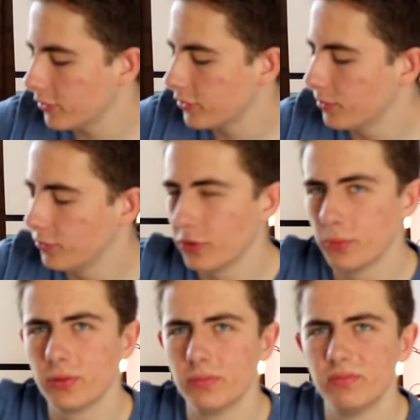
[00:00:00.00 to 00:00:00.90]
sums
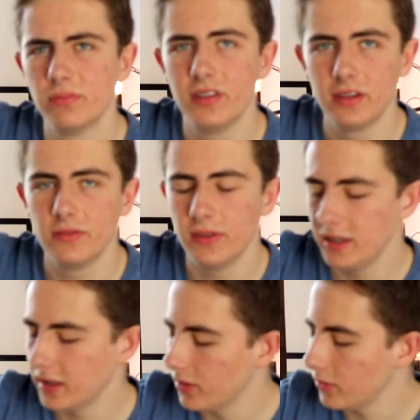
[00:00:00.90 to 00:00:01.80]
up this
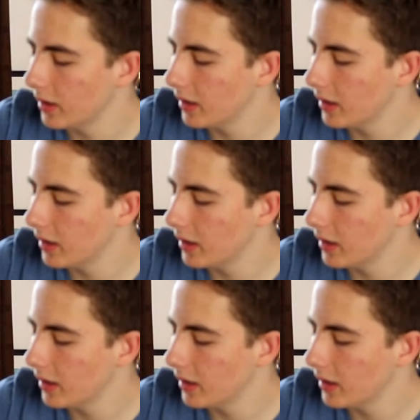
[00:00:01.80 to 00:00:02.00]
video.